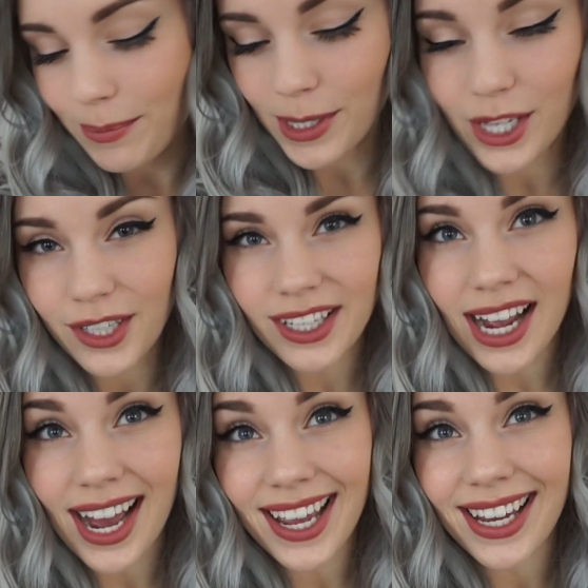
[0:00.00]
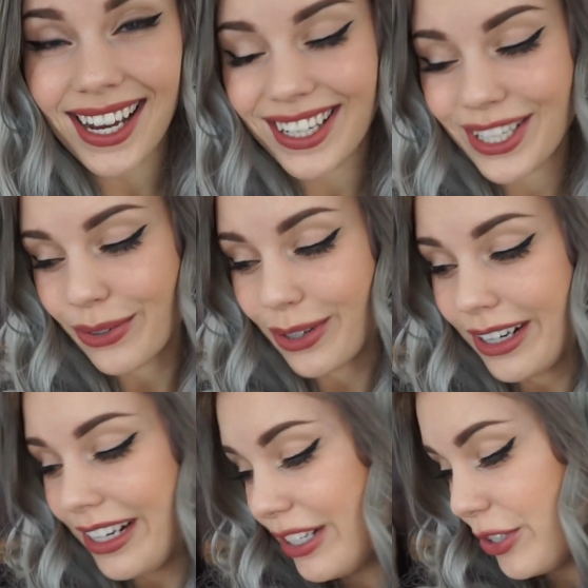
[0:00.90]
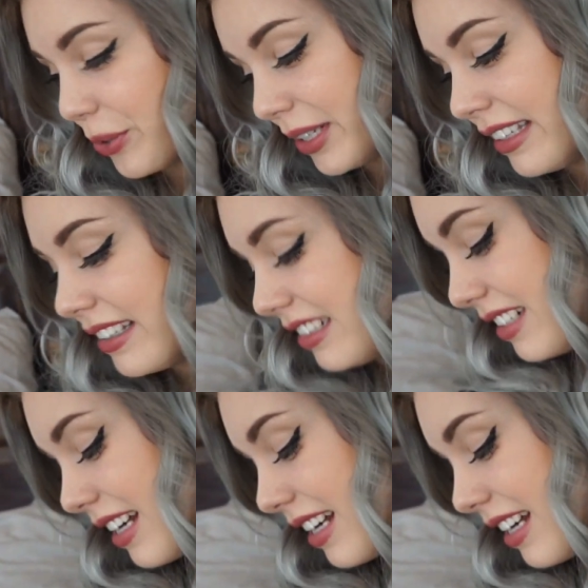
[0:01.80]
because I sure enjoyed